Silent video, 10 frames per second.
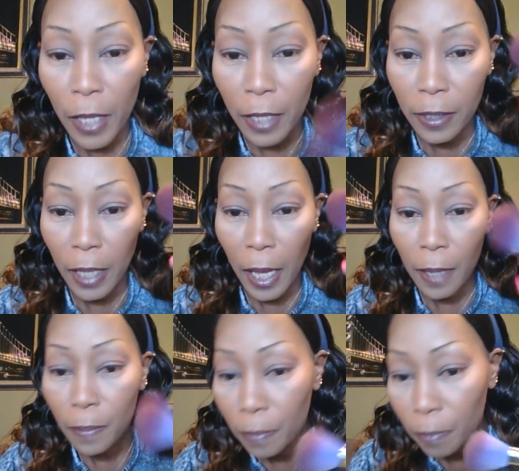with that
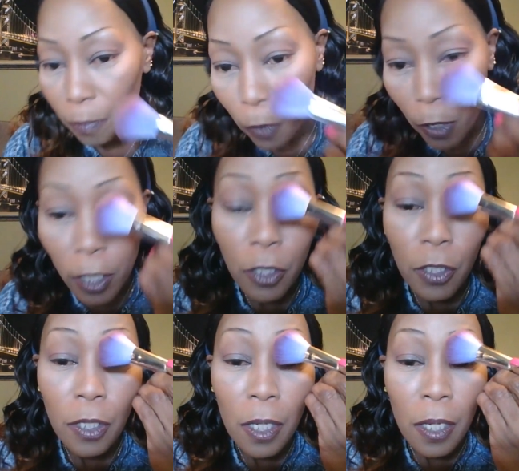same
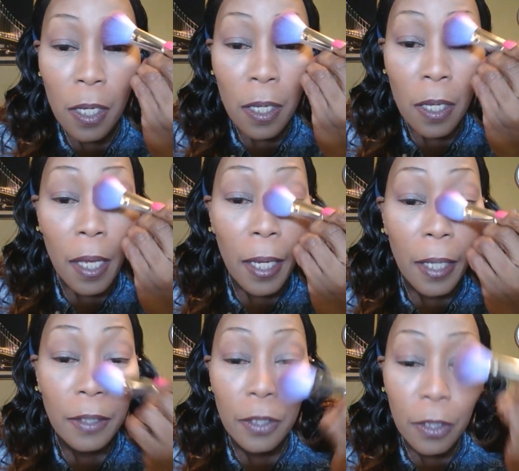brush
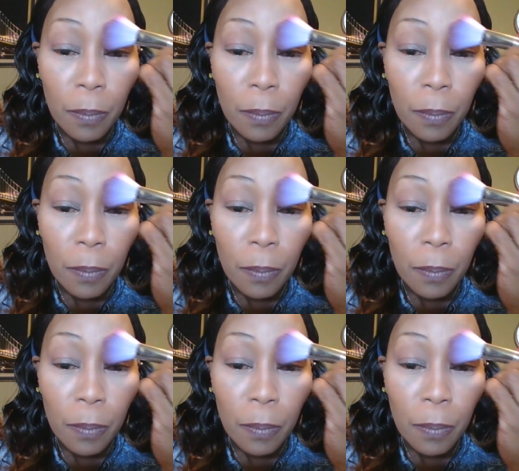and